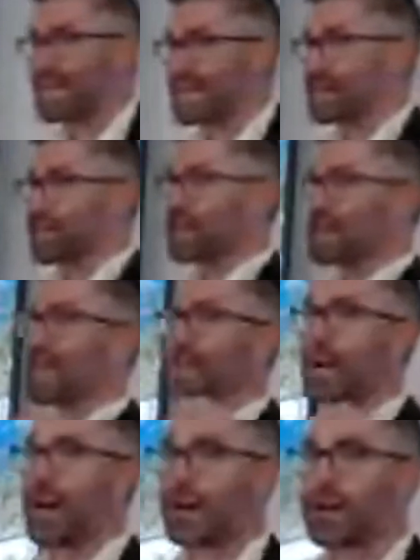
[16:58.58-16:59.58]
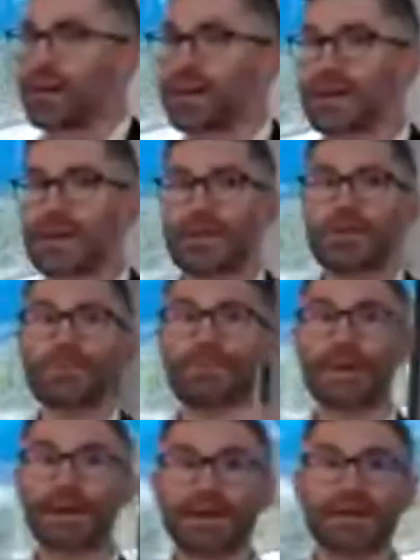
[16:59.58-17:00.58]
customers are the
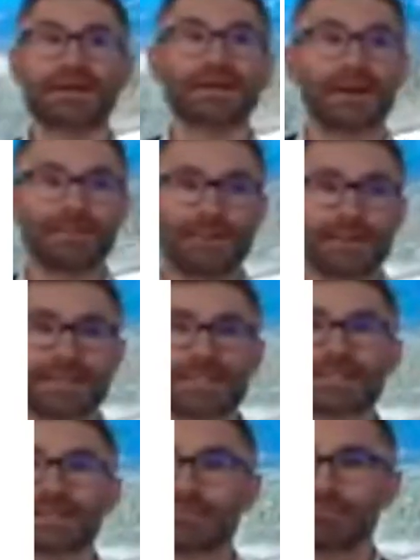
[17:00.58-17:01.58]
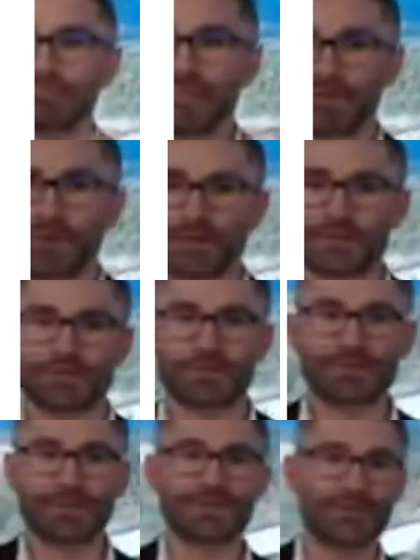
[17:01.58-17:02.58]
big companies that want
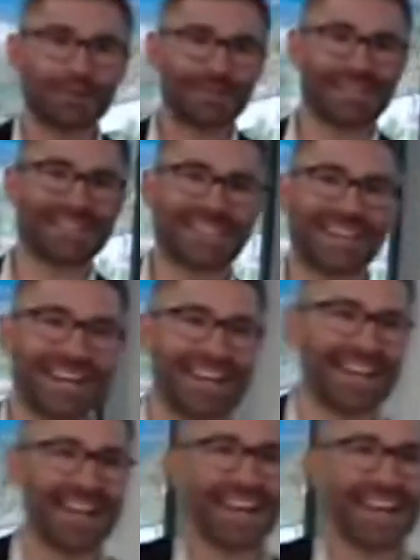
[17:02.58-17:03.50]
to, sorry, did I